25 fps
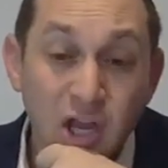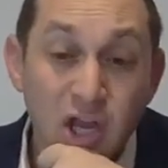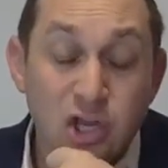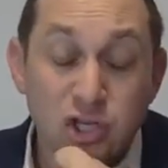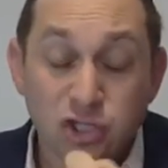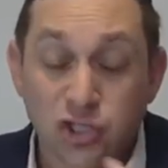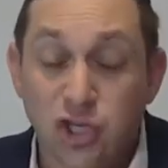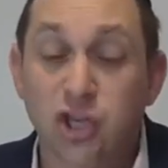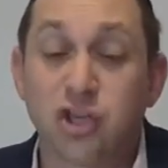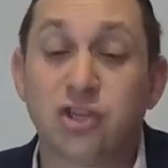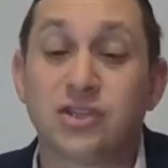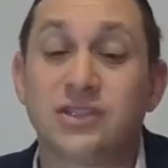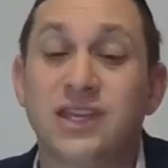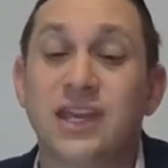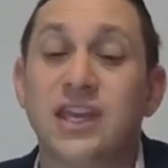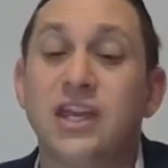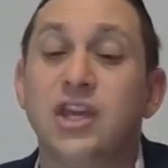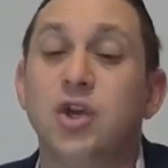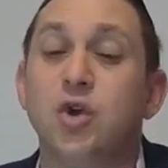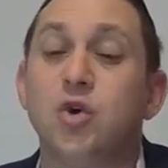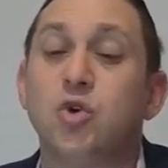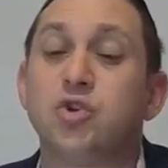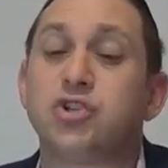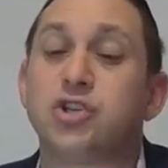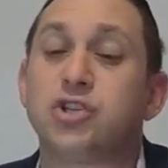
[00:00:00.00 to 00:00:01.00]
So you
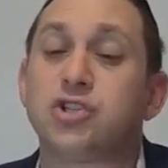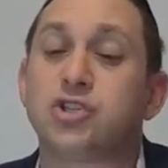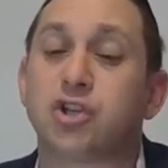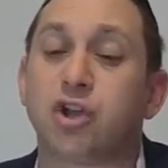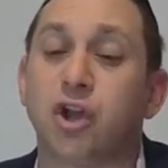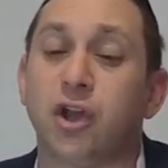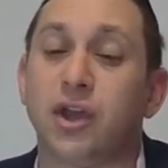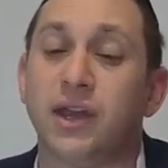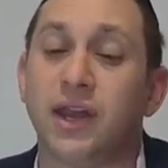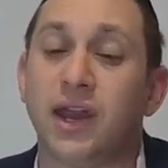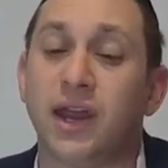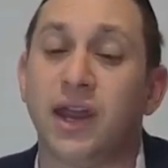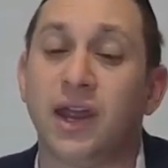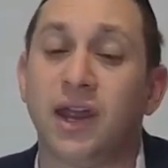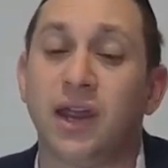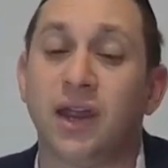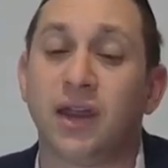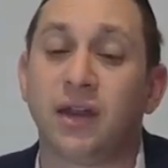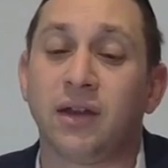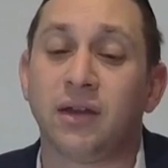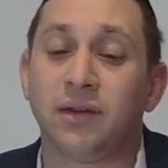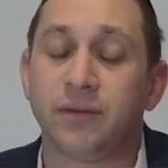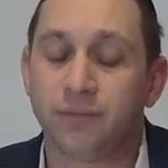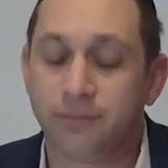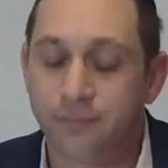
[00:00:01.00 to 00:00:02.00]
see Yush is
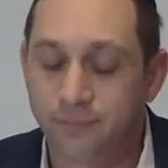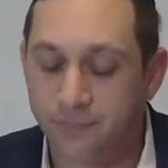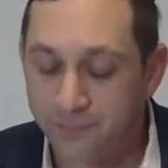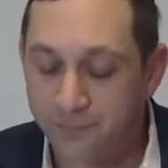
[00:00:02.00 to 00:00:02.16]
koine.